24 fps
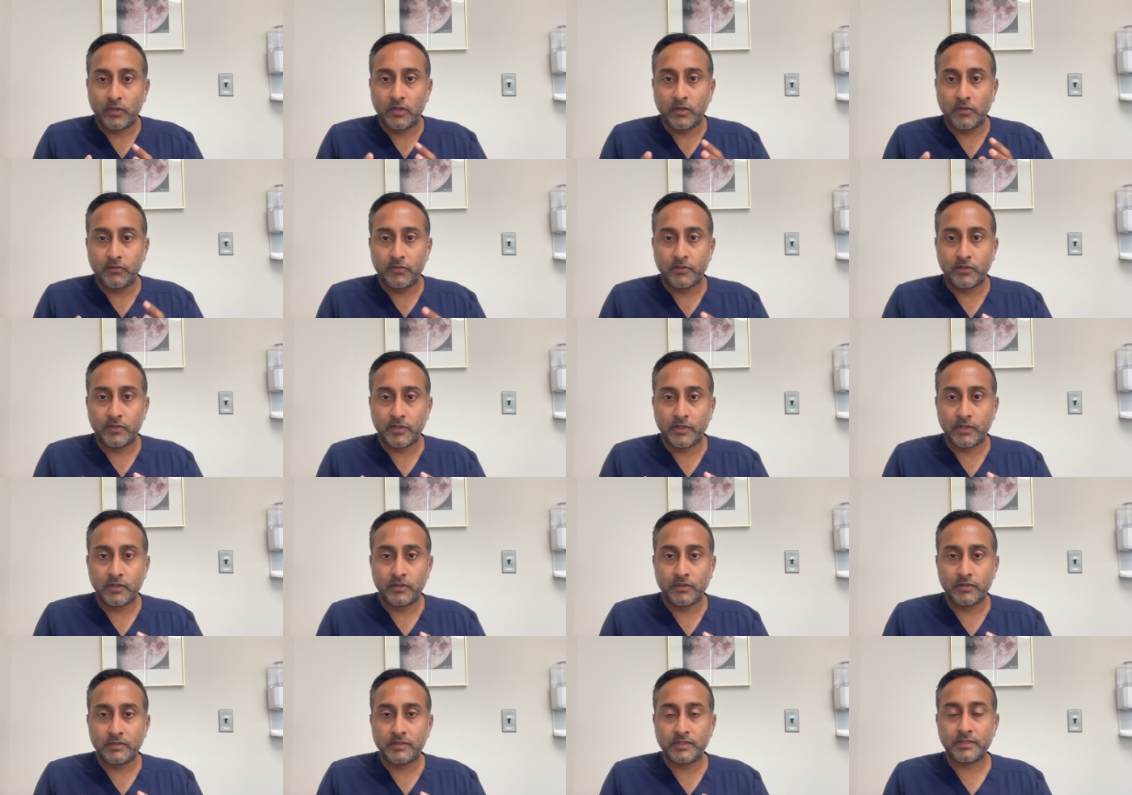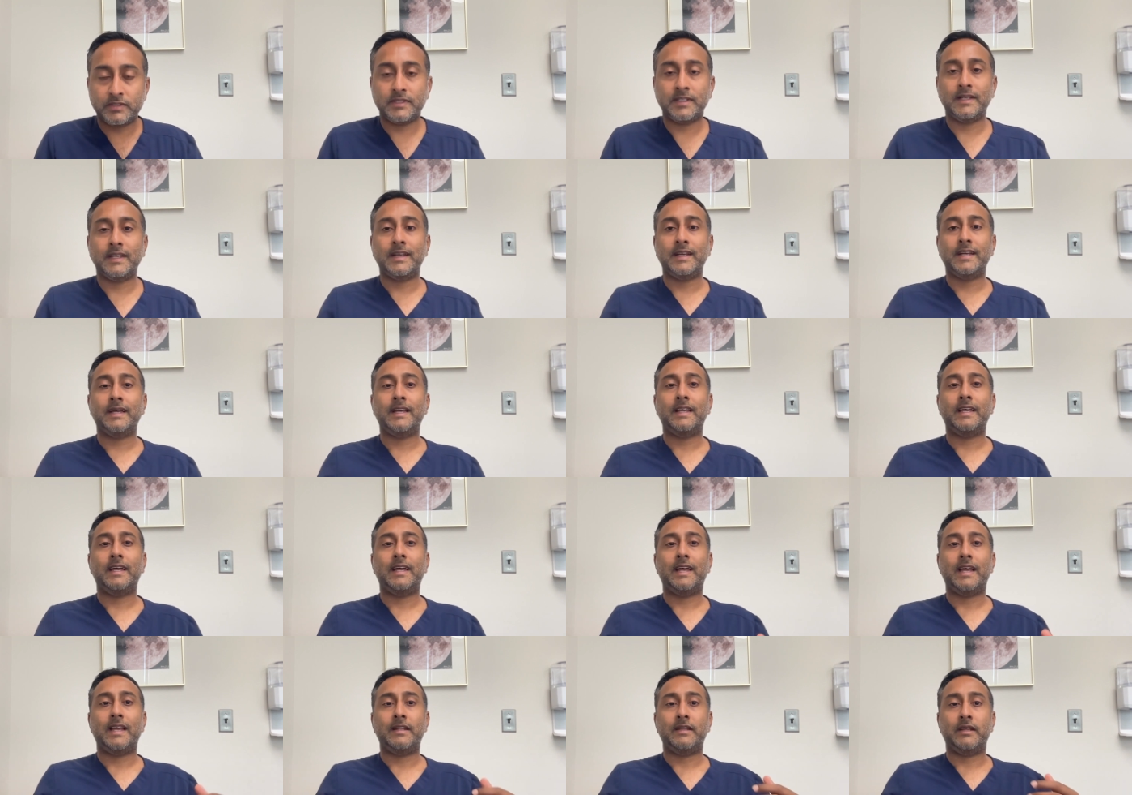of your nose
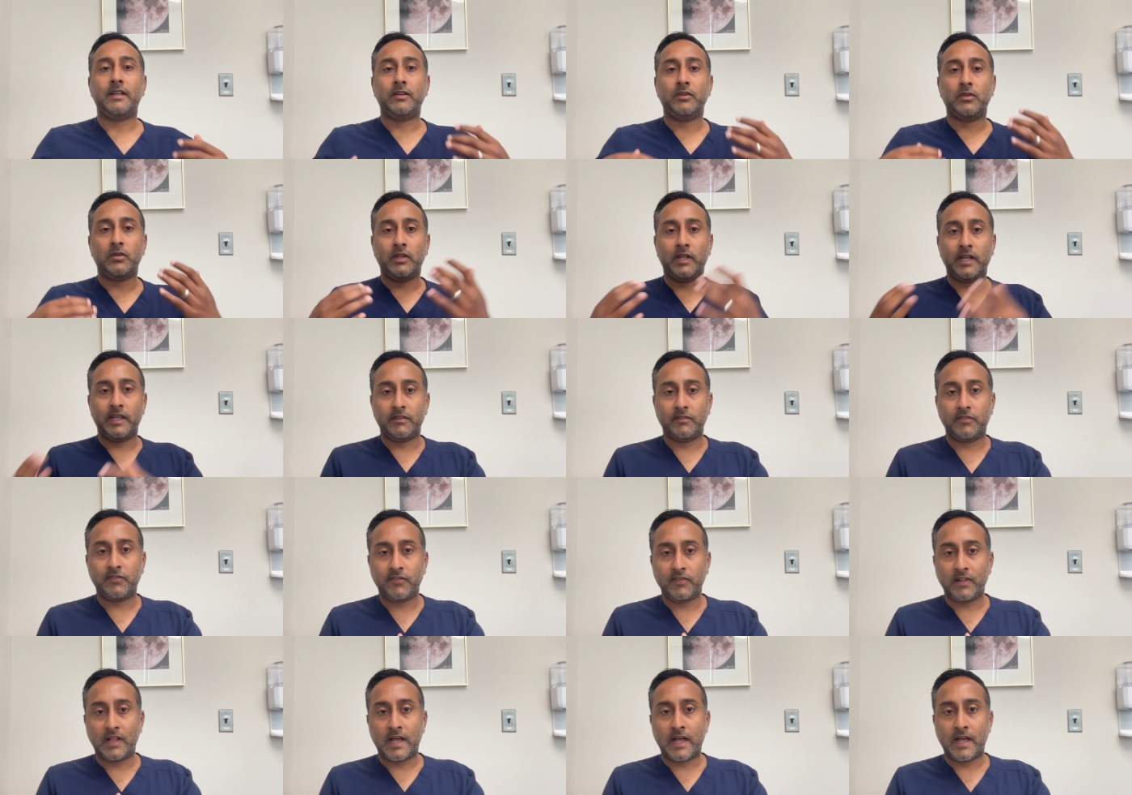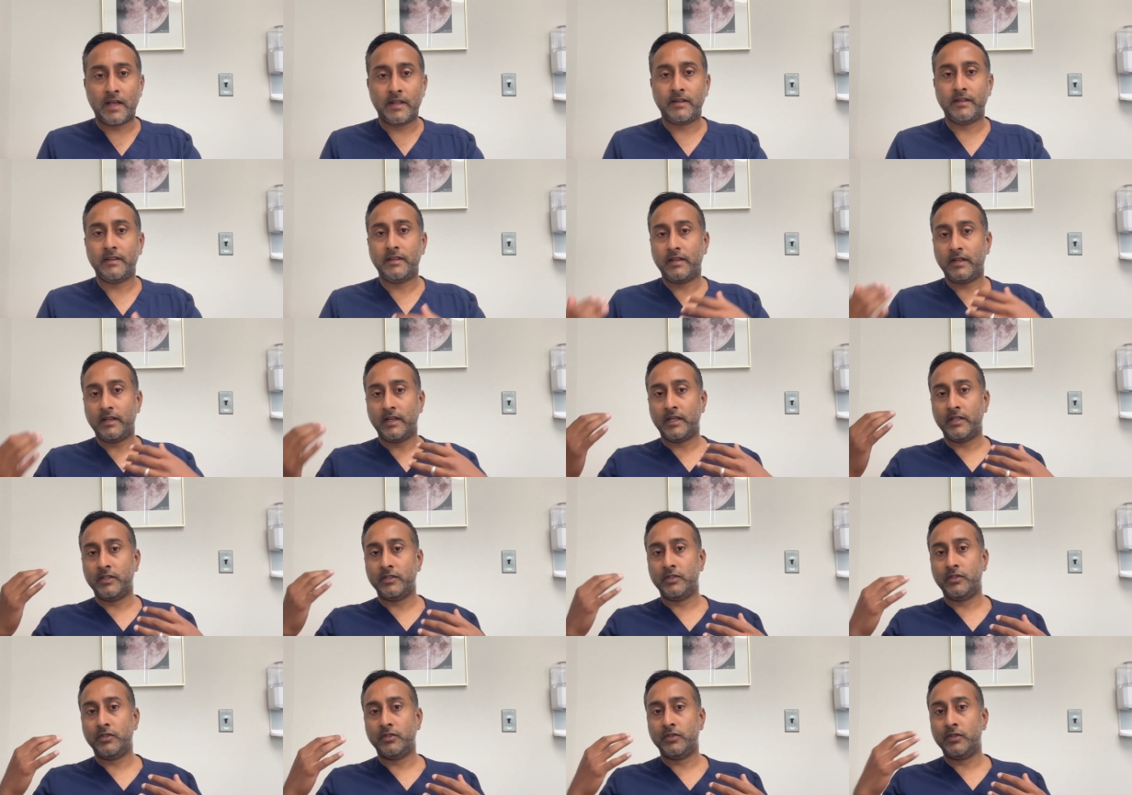and then you're laying flat
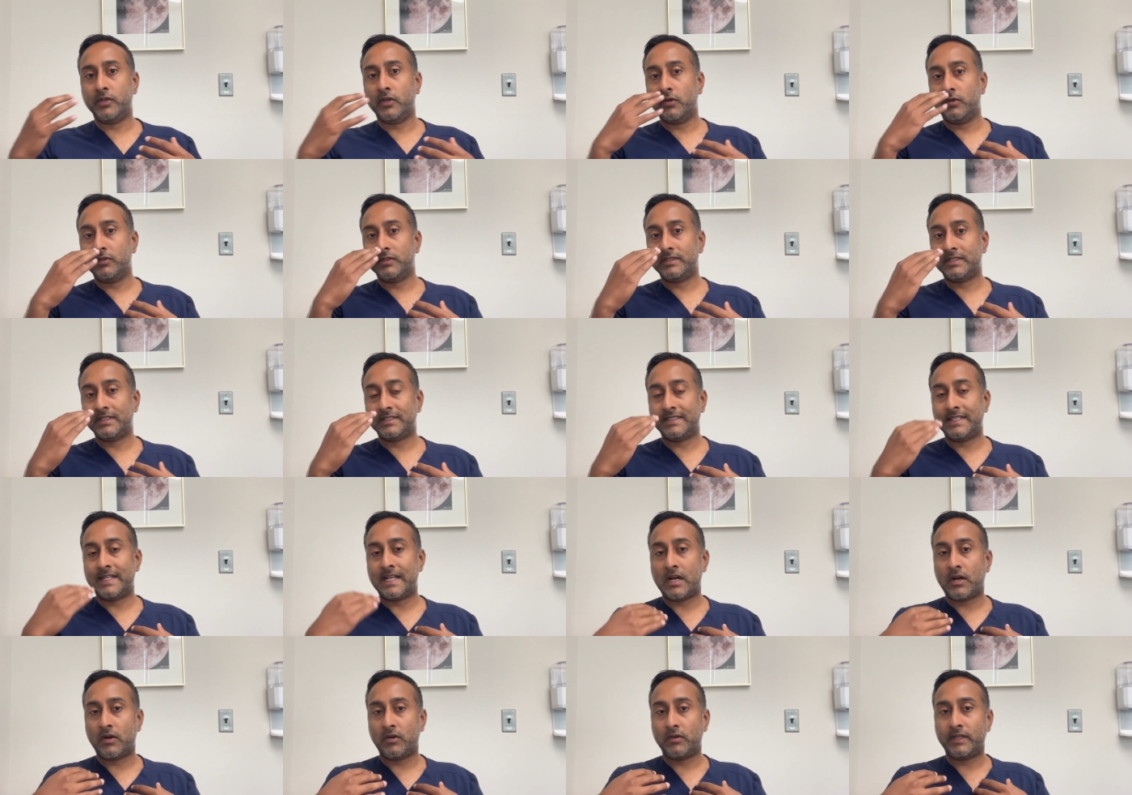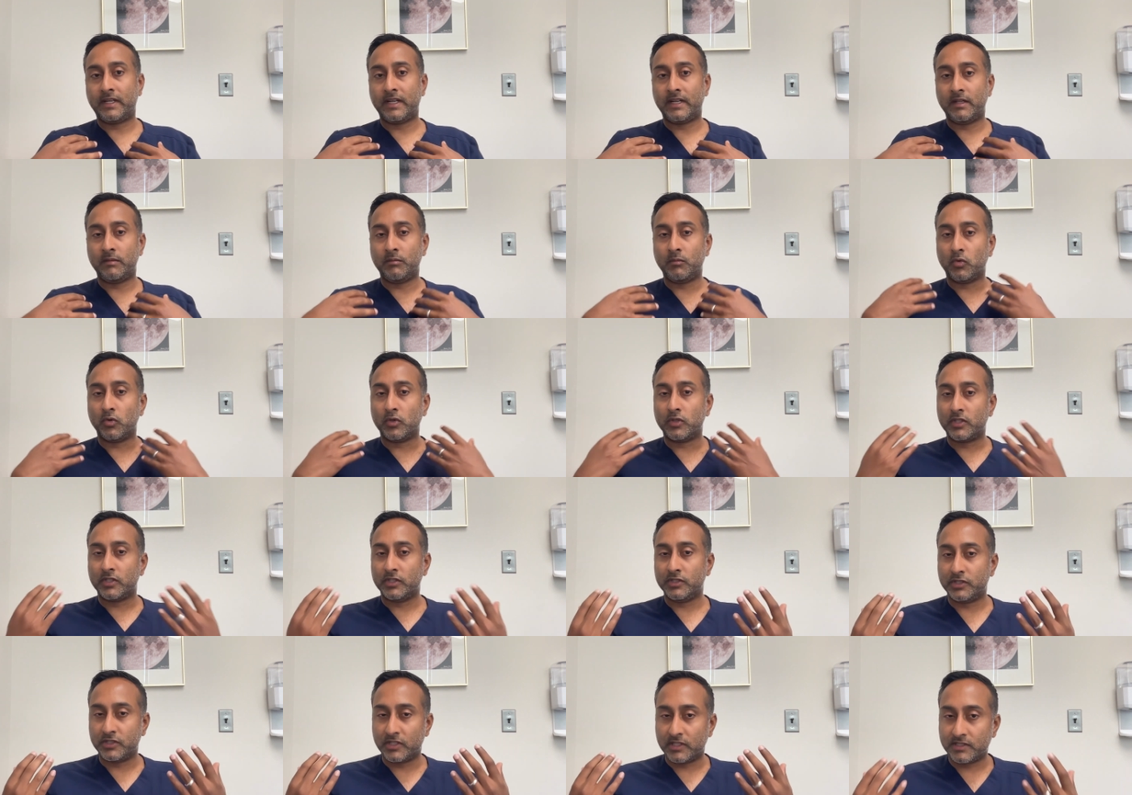and your nose is now getting more
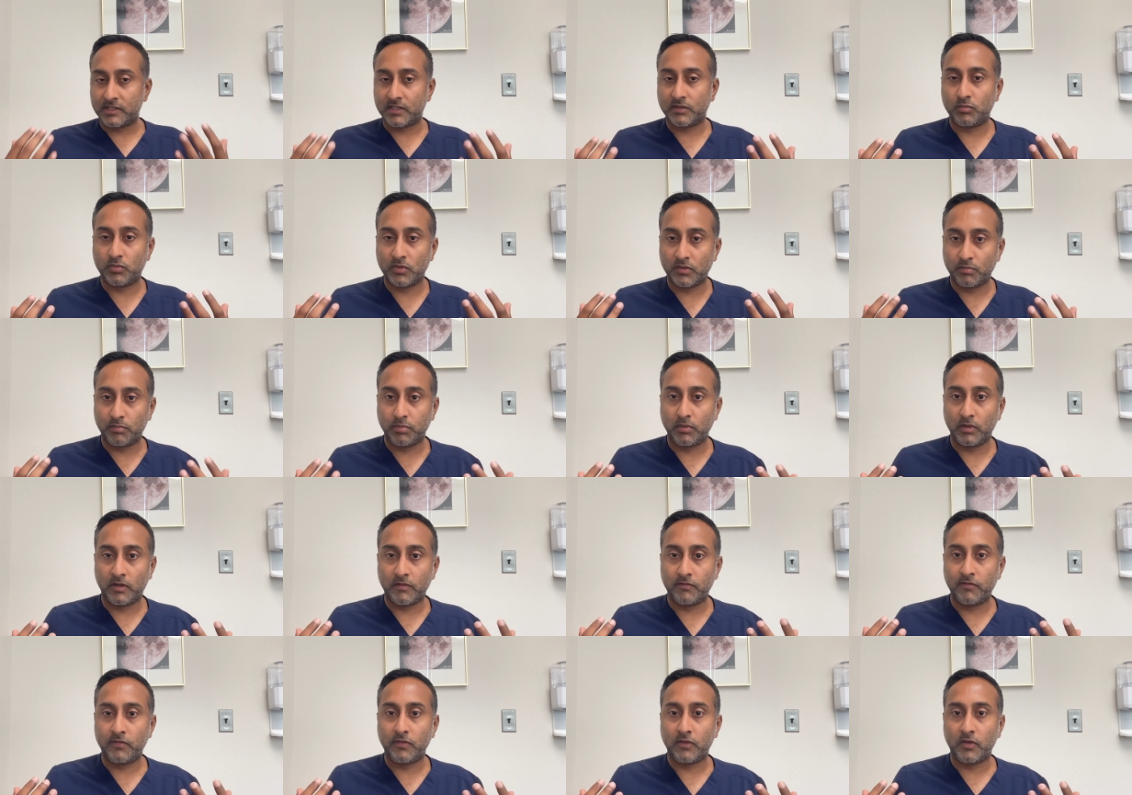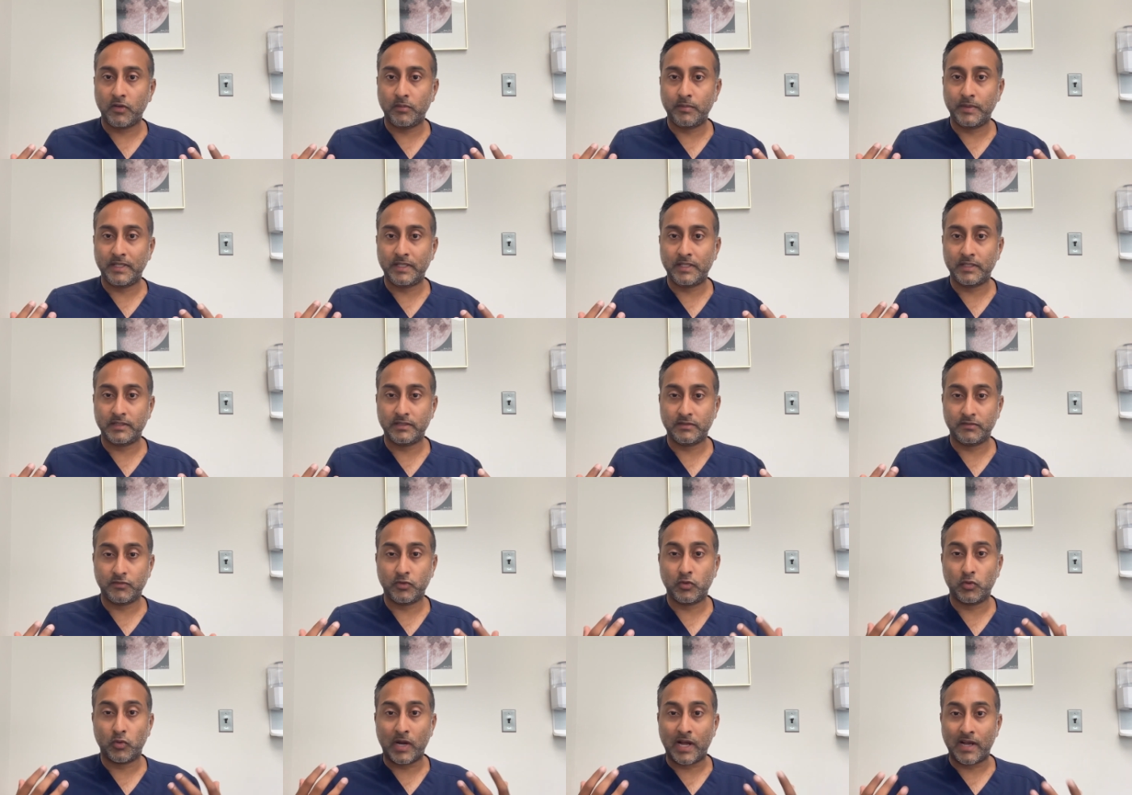congested with blood flow because of
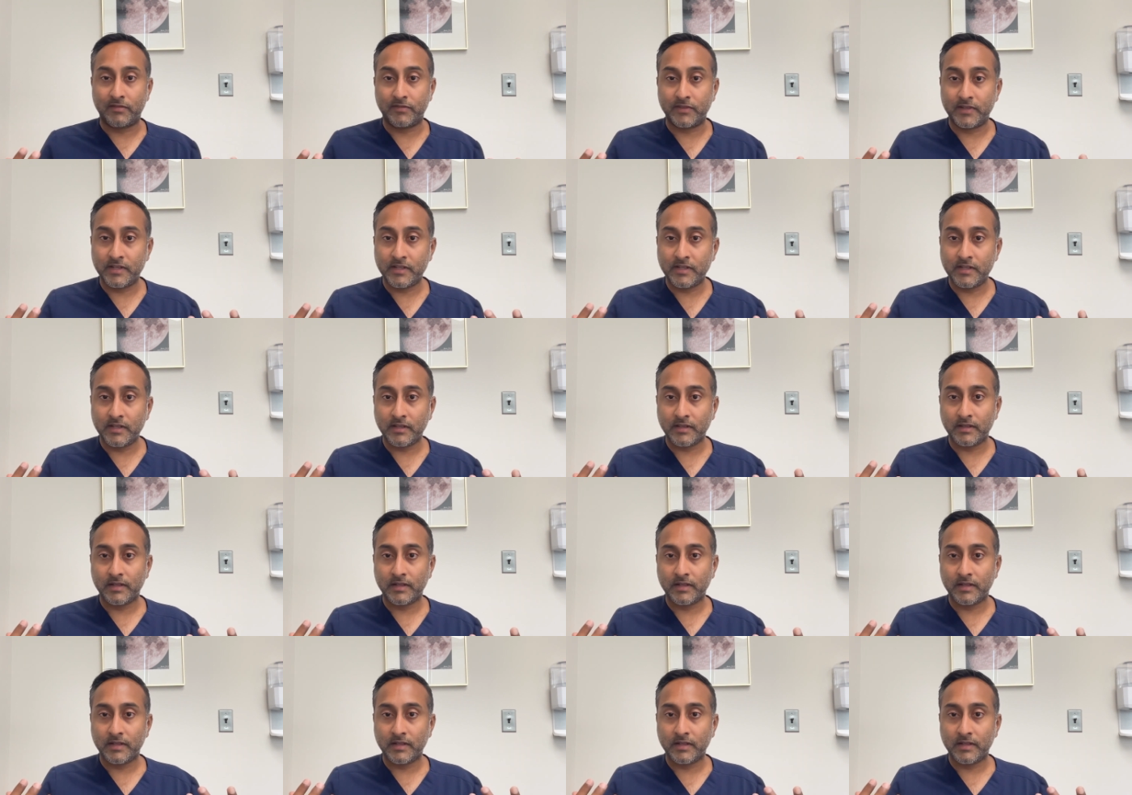gravity